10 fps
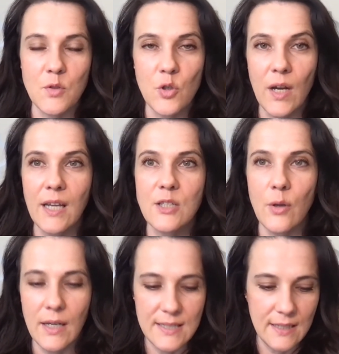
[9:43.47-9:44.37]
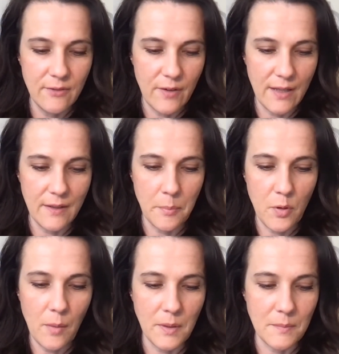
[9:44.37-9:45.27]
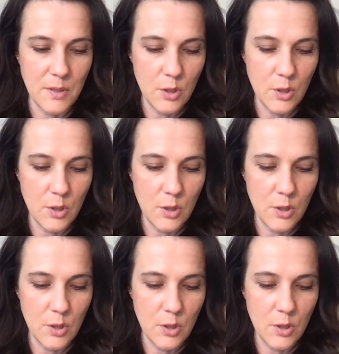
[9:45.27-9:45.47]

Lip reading: trying to identify their problems.